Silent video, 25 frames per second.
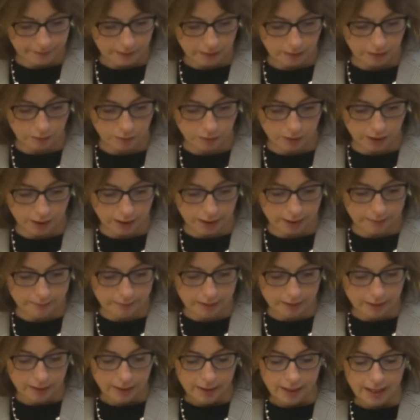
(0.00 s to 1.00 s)
Okay?
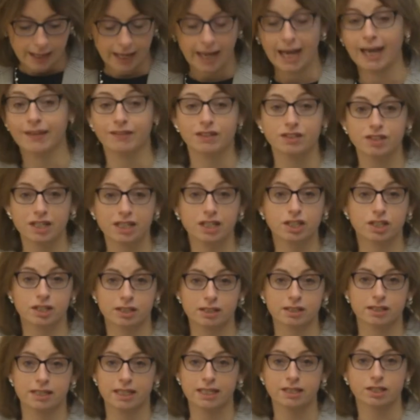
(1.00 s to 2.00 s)
And the
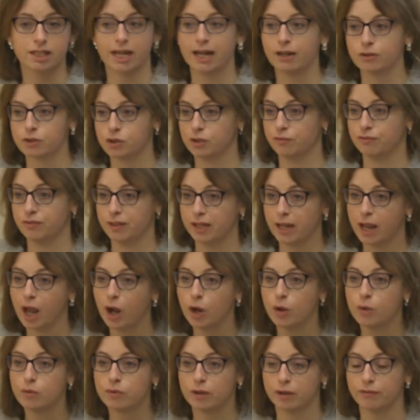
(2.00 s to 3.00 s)
details of the
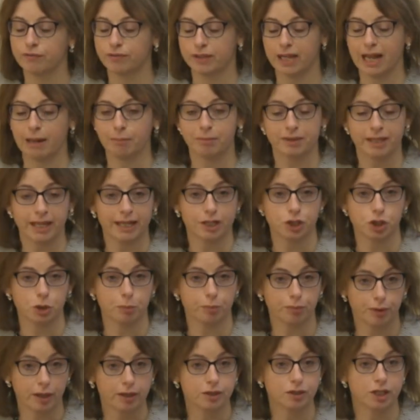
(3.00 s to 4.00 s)
application
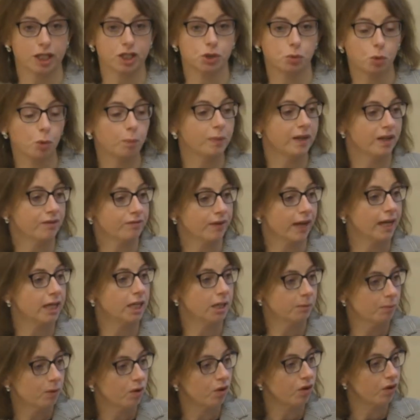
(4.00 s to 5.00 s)
process will be
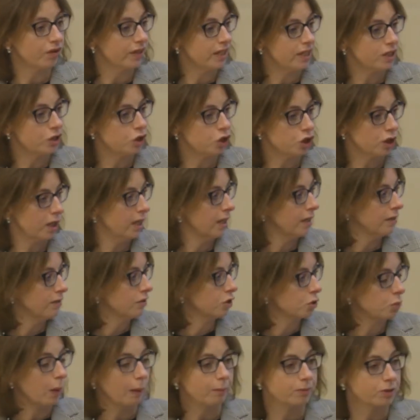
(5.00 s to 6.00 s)
available on each
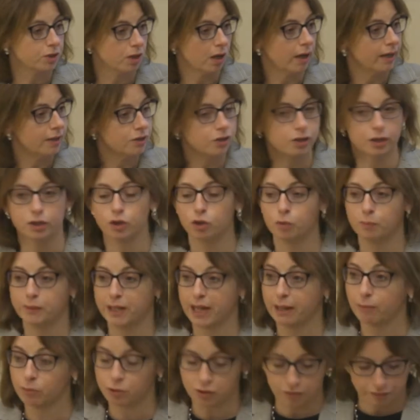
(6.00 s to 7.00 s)
inn's website, so you'll be
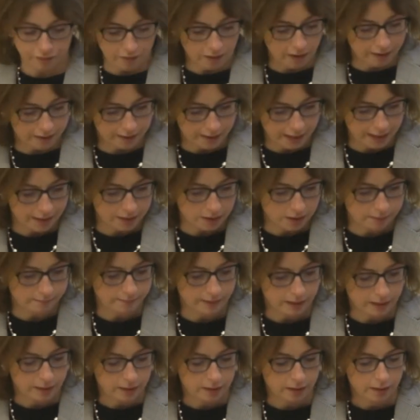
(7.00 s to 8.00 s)
able to find that.
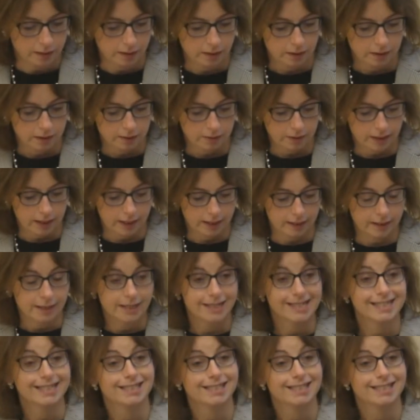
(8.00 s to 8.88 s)
Okay?